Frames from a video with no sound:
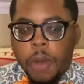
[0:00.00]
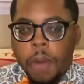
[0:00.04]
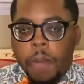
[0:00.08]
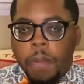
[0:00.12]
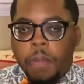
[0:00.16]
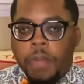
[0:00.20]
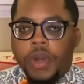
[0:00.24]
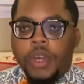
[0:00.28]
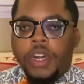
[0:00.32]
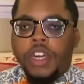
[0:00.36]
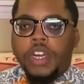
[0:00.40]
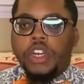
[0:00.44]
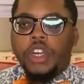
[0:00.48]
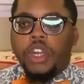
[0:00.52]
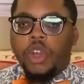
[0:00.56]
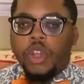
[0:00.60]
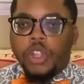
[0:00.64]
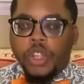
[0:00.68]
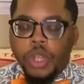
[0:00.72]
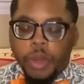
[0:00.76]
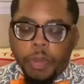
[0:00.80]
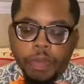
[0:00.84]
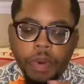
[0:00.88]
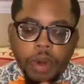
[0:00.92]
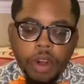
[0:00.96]
putting
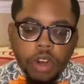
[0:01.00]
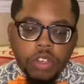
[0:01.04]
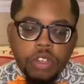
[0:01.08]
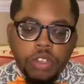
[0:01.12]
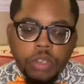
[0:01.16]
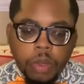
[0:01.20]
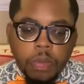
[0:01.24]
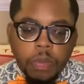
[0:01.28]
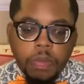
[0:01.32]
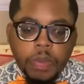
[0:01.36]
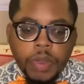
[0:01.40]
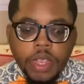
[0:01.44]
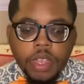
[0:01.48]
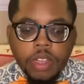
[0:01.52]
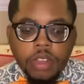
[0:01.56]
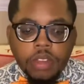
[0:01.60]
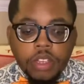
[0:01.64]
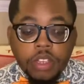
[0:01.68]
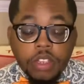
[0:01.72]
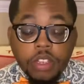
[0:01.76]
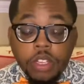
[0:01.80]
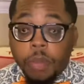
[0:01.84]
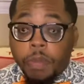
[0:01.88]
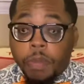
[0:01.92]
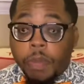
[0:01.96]
your personal
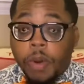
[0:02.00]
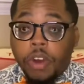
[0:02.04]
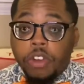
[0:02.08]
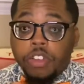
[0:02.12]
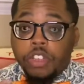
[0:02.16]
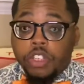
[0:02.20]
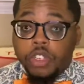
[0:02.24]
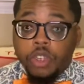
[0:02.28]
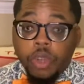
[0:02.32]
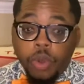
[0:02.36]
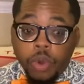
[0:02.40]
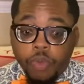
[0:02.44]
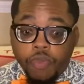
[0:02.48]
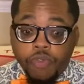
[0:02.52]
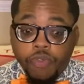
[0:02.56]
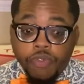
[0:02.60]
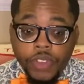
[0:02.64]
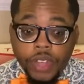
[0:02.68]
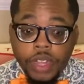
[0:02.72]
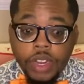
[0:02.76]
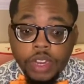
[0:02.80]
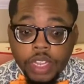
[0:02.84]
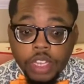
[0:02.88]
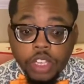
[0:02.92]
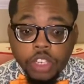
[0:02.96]
business and personal
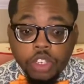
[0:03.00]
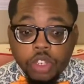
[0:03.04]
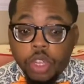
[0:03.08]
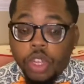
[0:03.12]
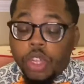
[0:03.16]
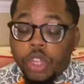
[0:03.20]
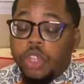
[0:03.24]
feelings